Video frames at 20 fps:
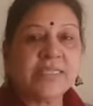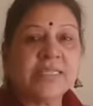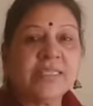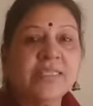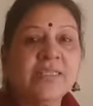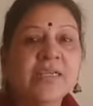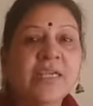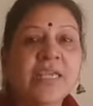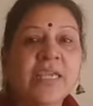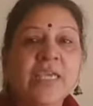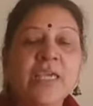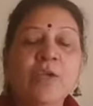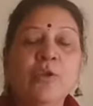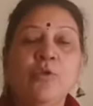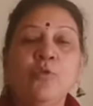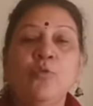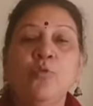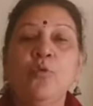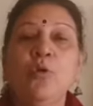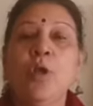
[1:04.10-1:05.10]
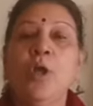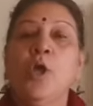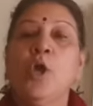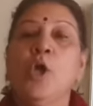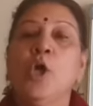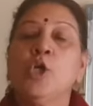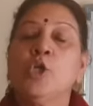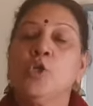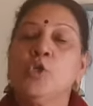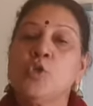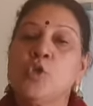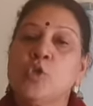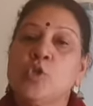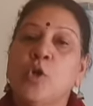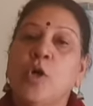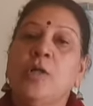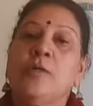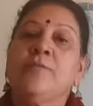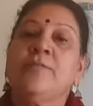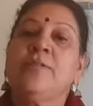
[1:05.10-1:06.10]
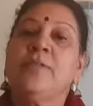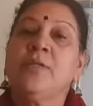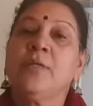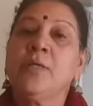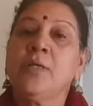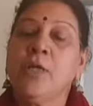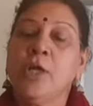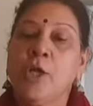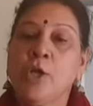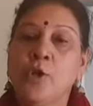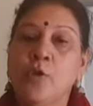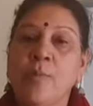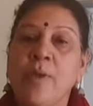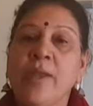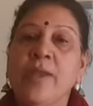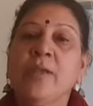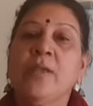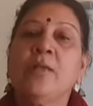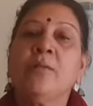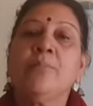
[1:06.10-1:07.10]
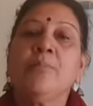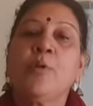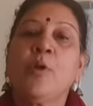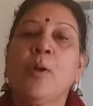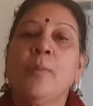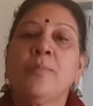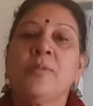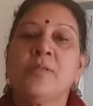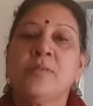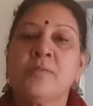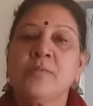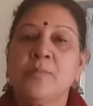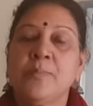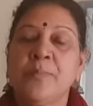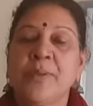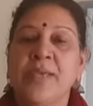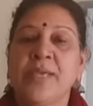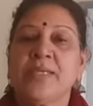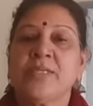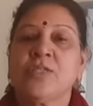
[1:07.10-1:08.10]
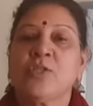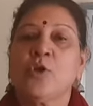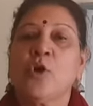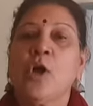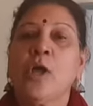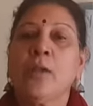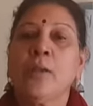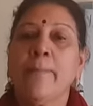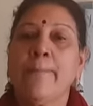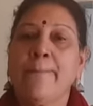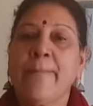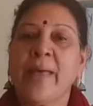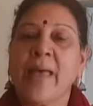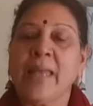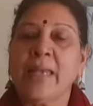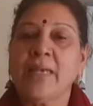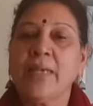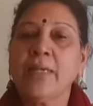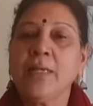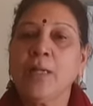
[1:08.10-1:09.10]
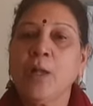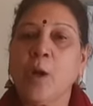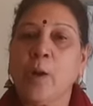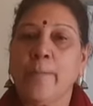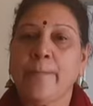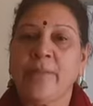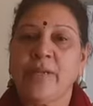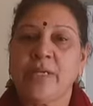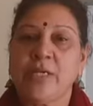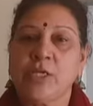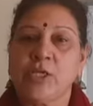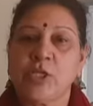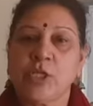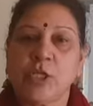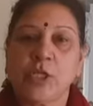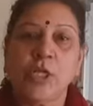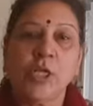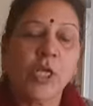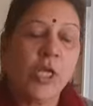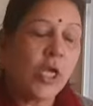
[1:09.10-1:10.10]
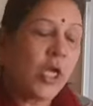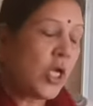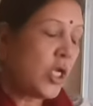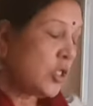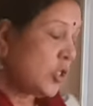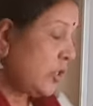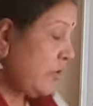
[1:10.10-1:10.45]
is the key rule to solve the numerical problems based on parallel combination. So